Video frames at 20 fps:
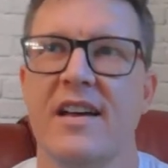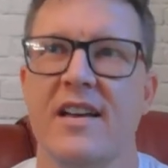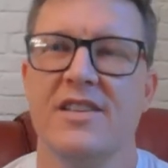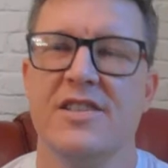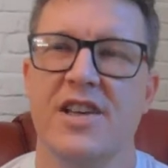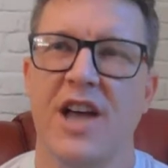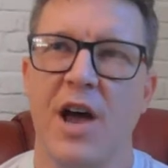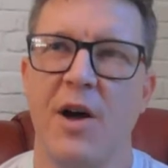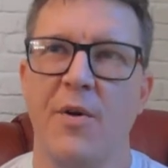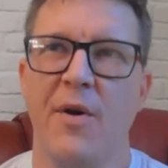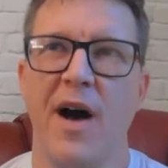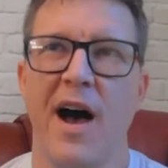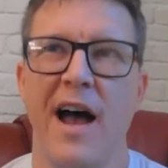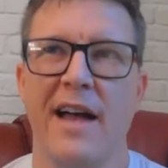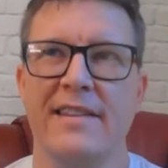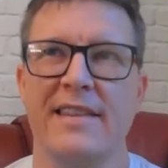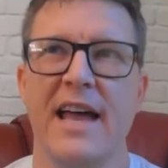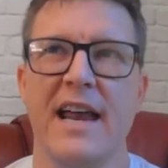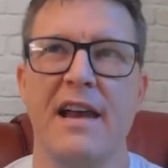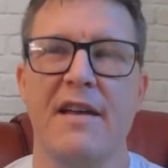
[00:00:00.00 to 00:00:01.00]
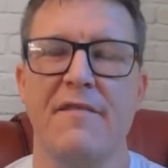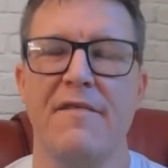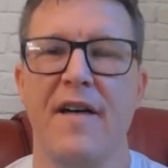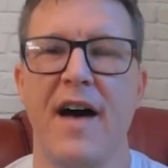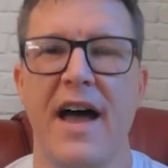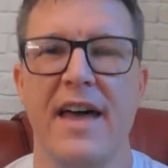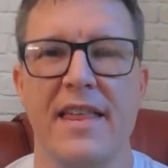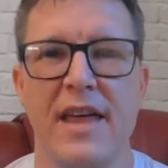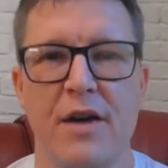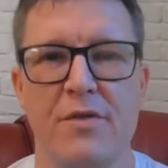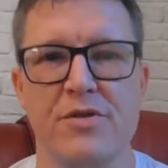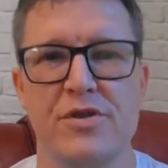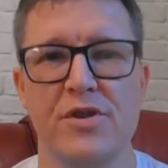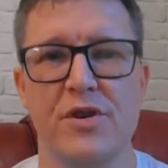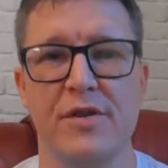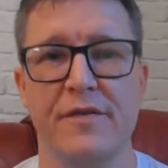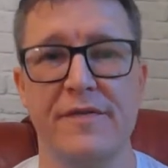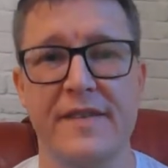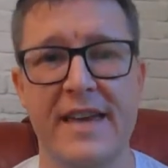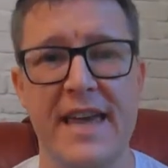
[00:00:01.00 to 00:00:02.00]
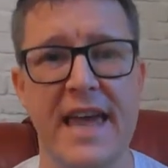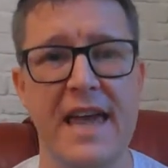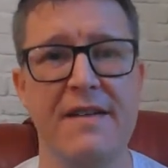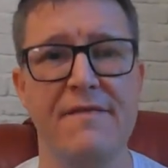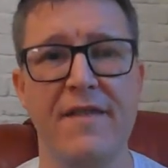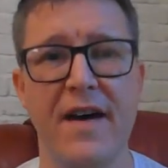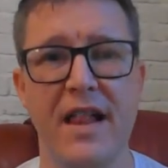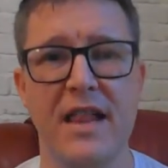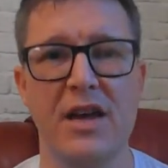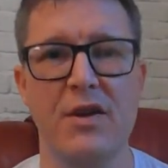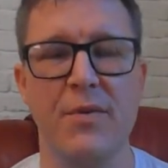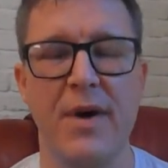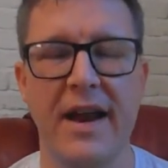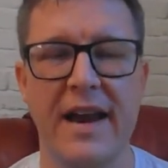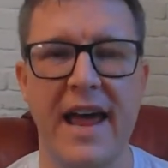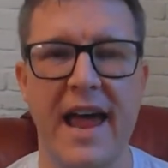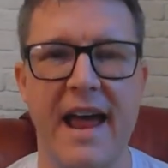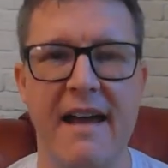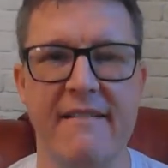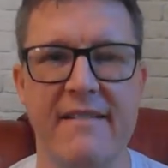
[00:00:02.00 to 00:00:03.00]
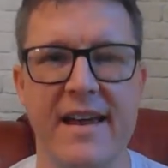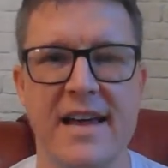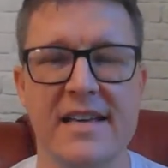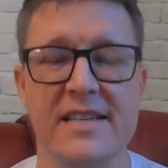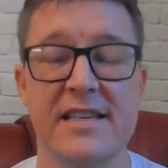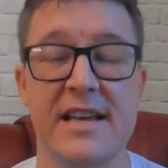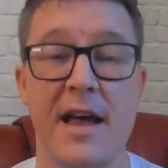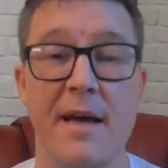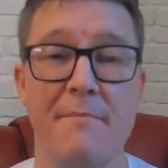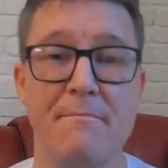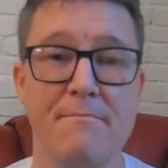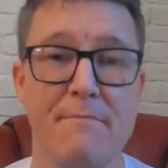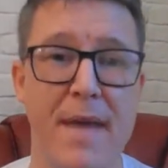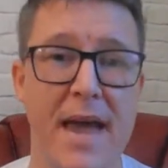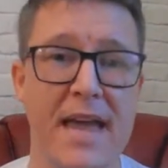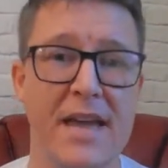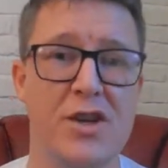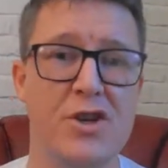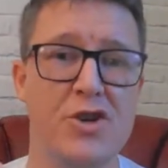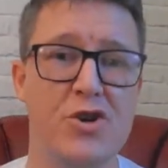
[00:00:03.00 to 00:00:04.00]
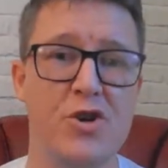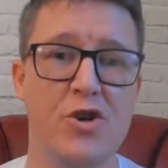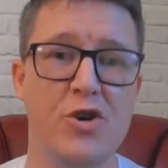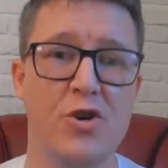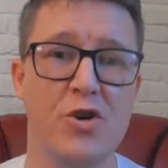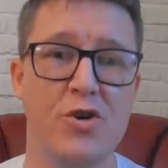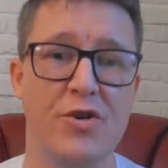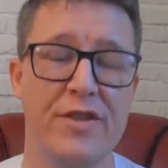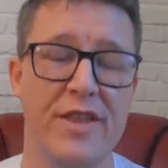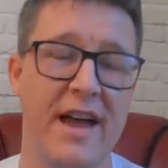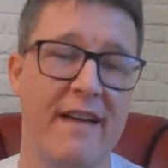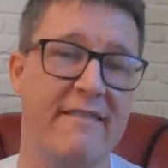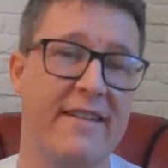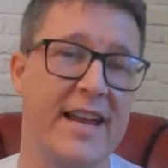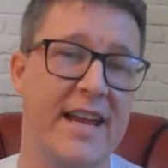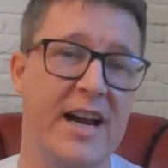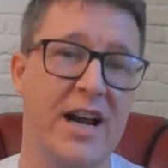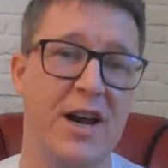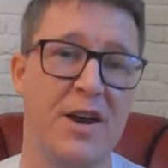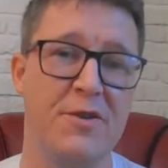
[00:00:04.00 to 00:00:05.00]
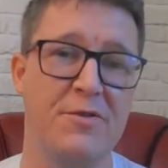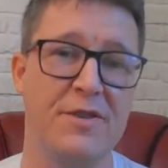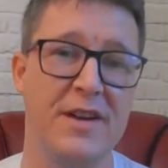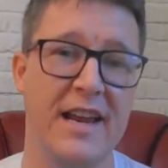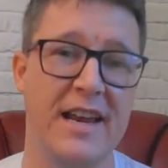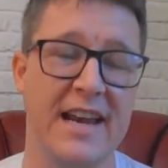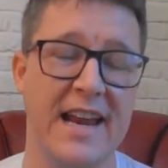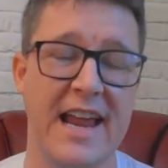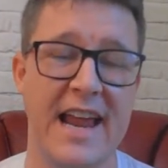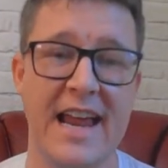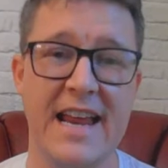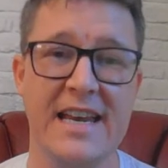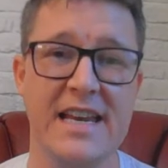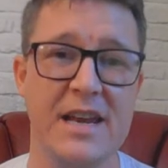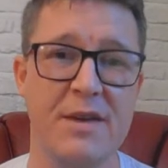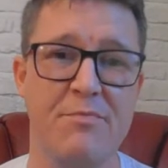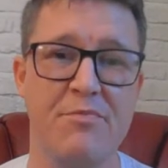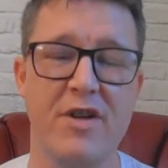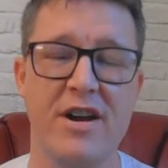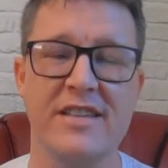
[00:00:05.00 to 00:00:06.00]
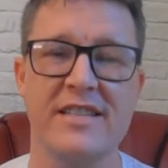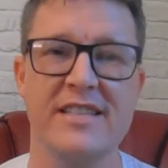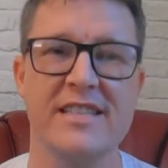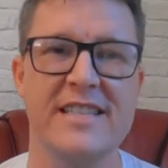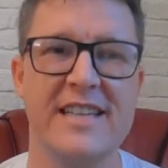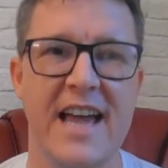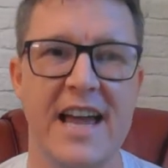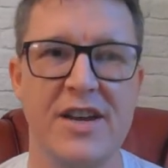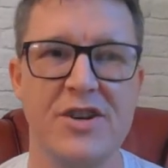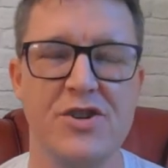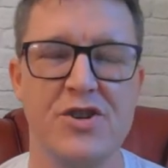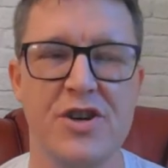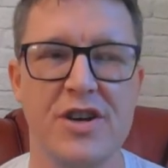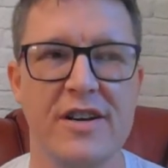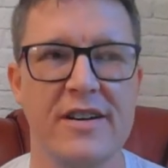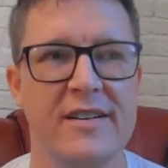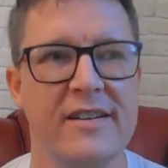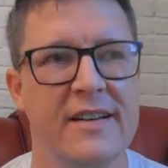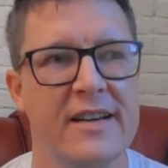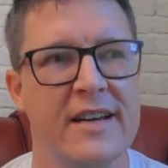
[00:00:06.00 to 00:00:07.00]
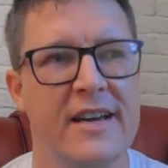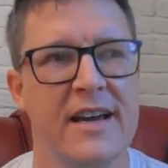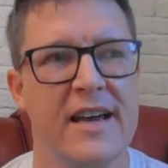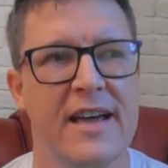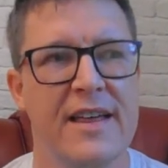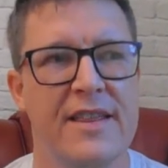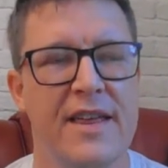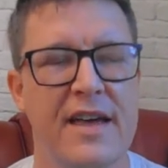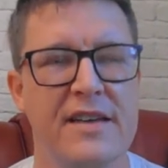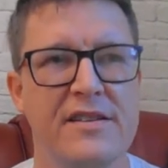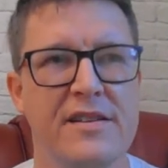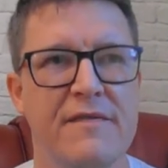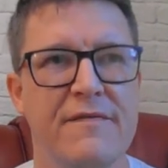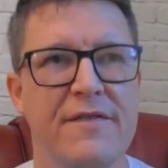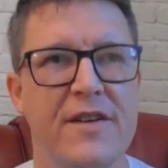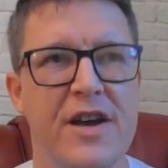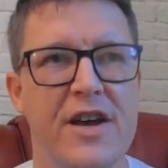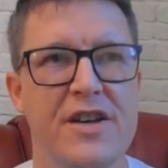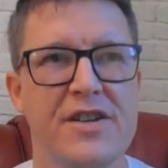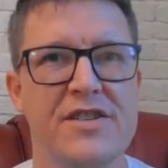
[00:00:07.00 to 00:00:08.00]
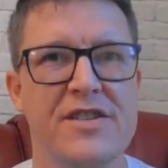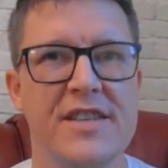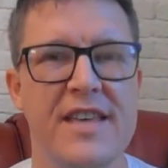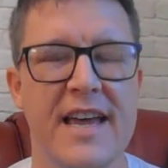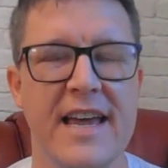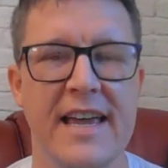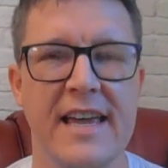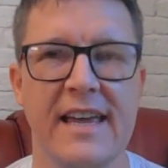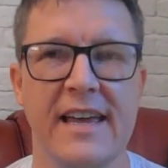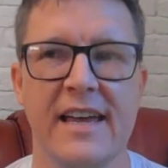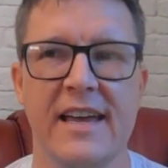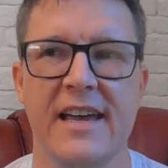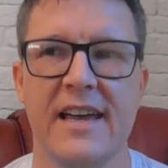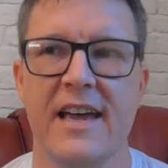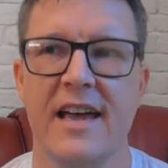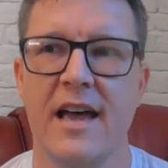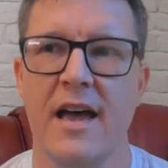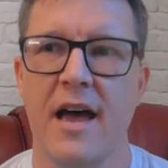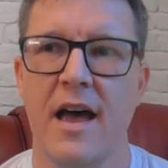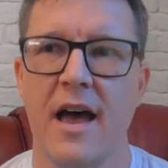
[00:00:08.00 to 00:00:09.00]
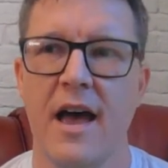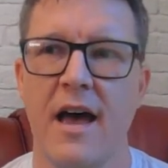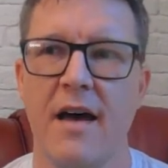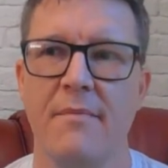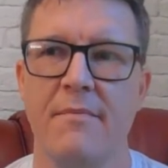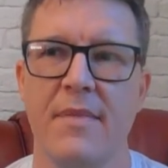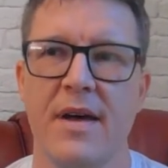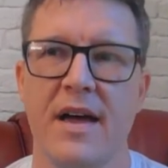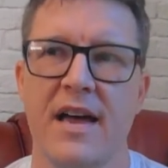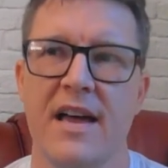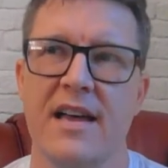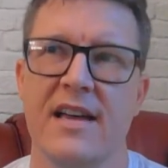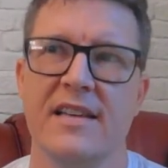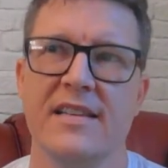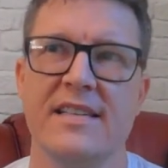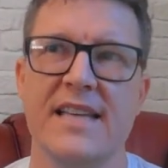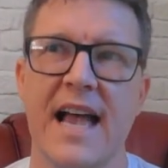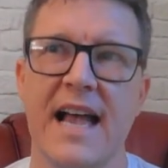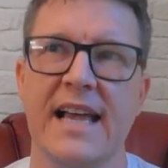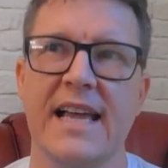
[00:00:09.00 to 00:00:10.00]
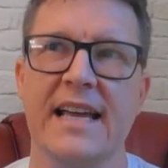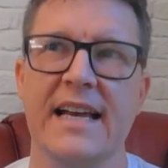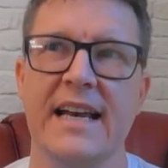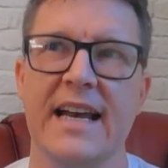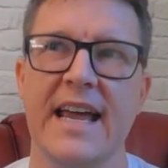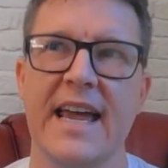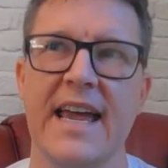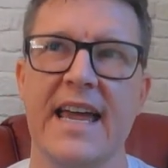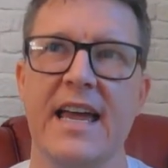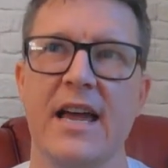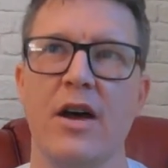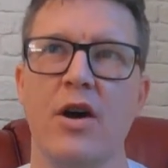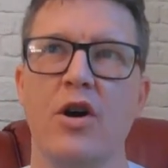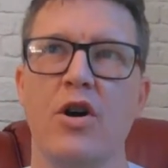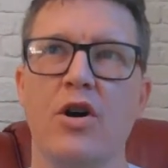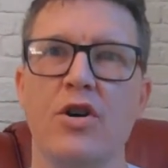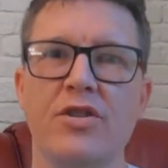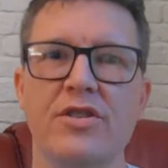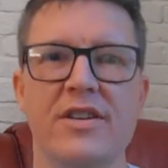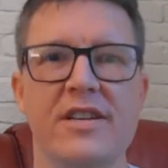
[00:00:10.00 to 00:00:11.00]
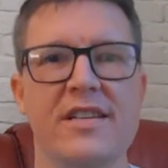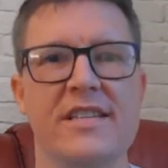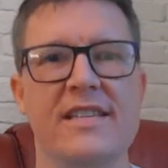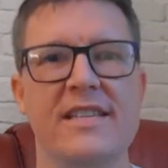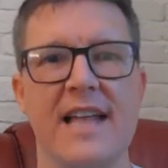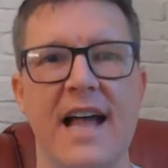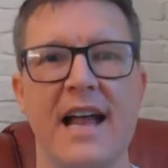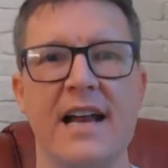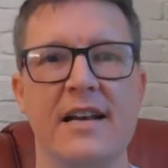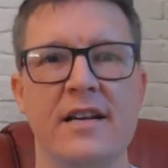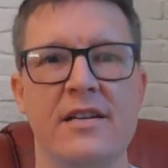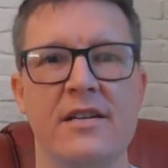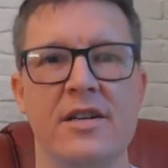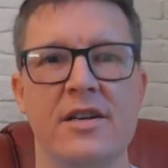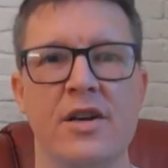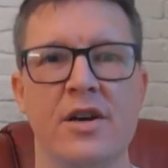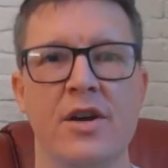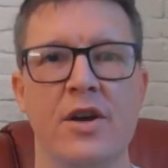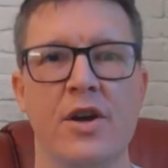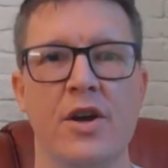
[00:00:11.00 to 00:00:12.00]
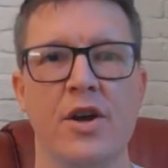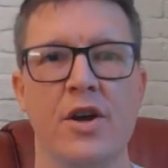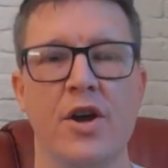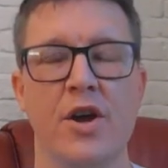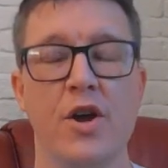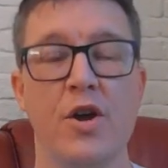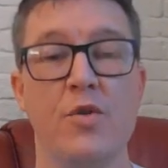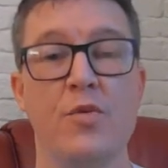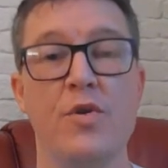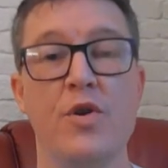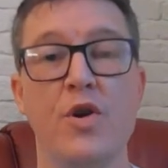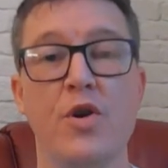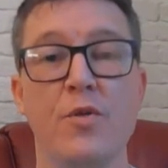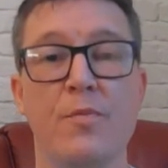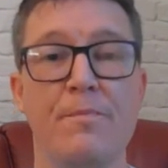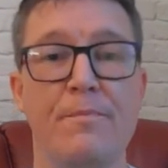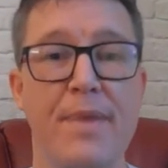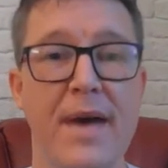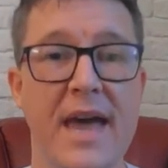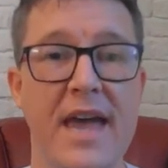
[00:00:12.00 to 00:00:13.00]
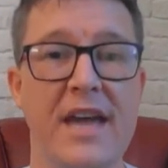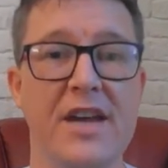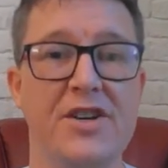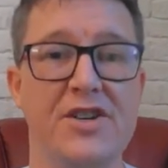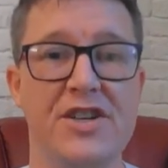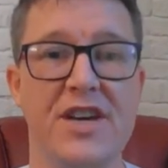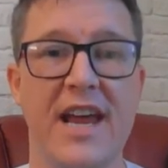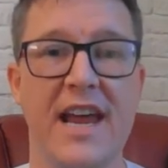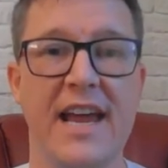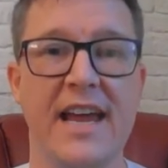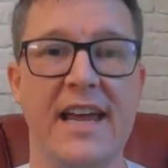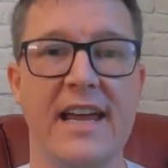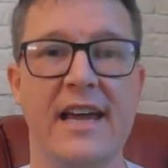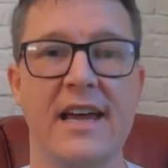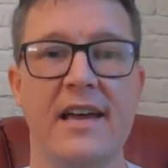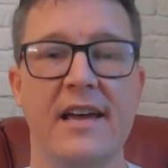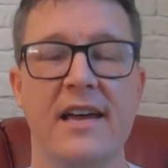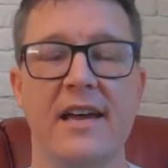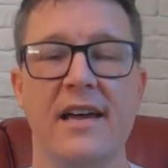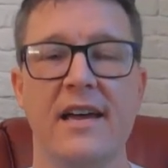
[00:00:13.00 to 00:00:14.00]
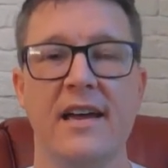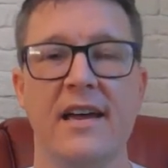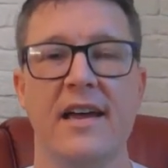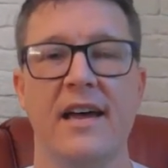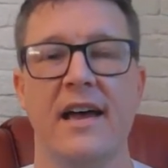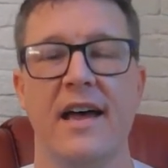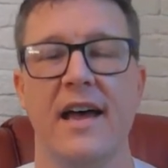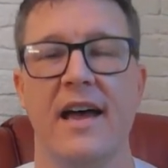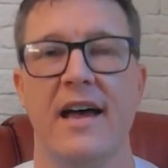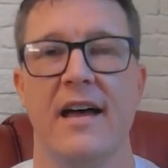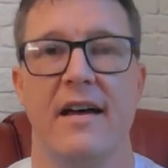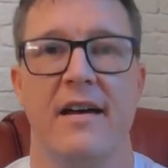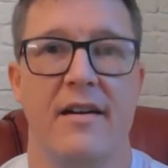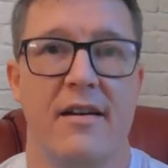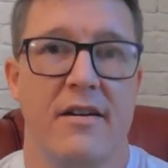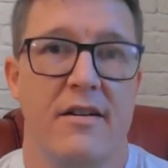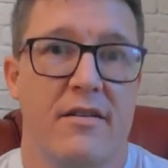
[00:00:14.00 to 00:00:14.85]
So identify those sort of key value add areas and make sure they're included in your presentation. That's the first thing. Secondly, understand who you're pitching to.